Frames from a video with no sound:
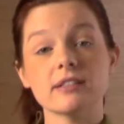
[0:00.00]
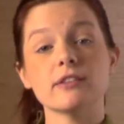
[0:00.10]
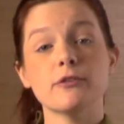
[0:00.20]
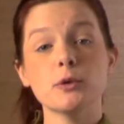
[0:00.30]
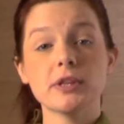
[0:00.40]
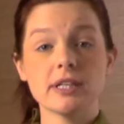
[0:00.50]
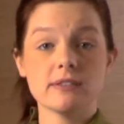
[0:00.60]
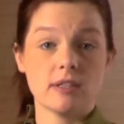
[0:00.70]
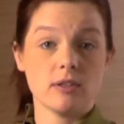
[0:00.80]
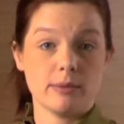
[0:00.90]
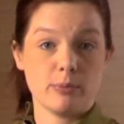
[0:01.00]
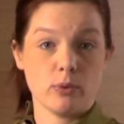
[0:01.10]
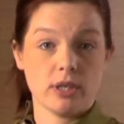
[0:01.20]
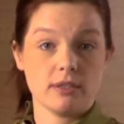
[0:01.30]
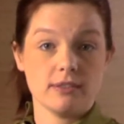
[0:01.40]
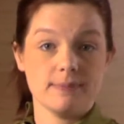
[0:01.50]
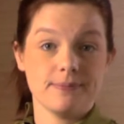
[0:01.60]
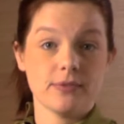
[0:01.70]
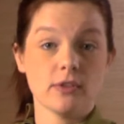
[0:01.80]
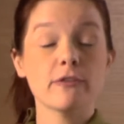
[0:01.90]
There's a few things that are important.
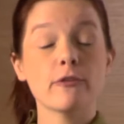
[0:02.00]
The